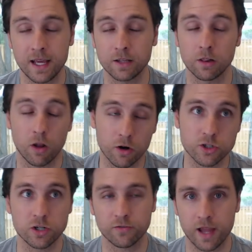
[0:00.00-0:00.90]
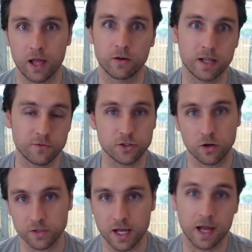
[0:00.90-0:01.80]
a large enough calorie deficit
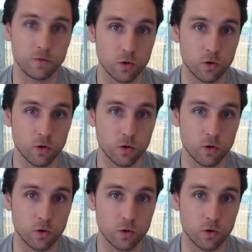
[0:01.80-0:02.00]
over time,